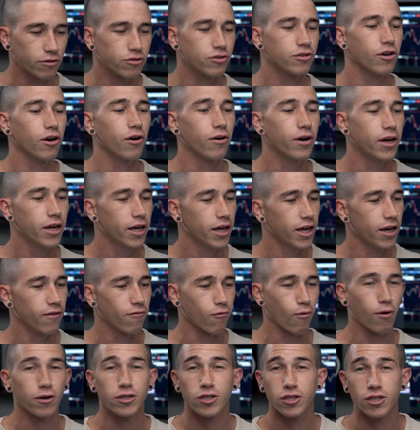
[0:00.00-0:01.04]
So if
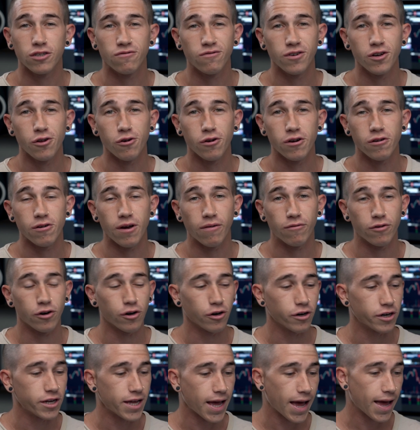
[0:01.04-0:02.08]
you're watching this video and you haven't
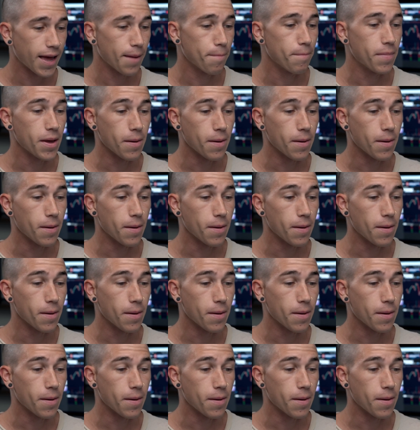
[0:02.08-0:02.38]
heard yet,